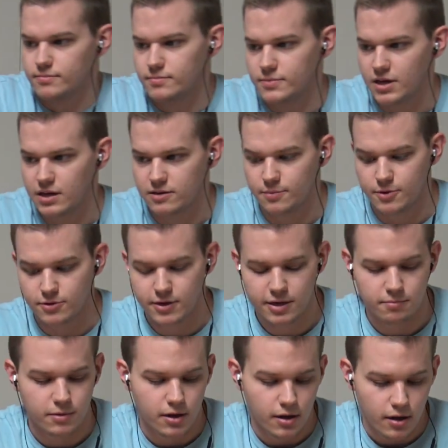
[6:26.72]
I'll have to mute that.
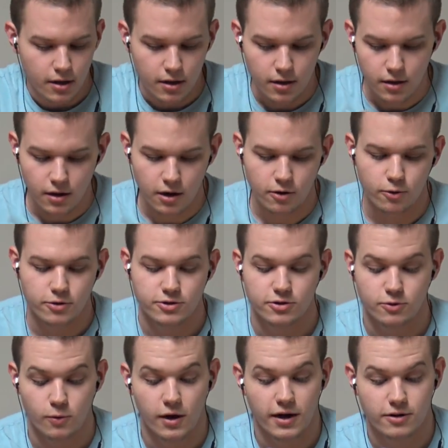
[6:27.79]
A Core 2
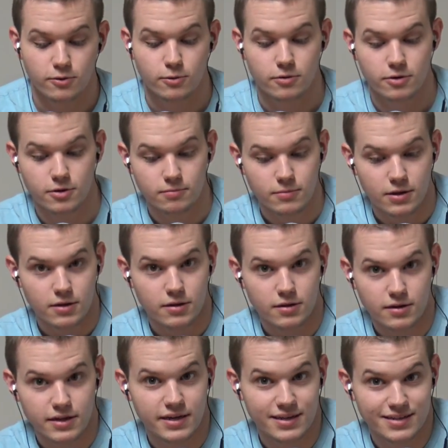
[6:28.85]
quad cooler
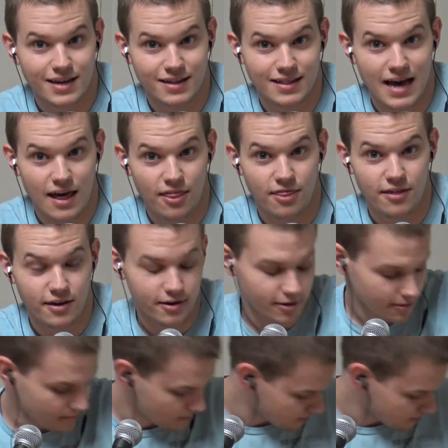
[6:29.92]
is a lot thicker.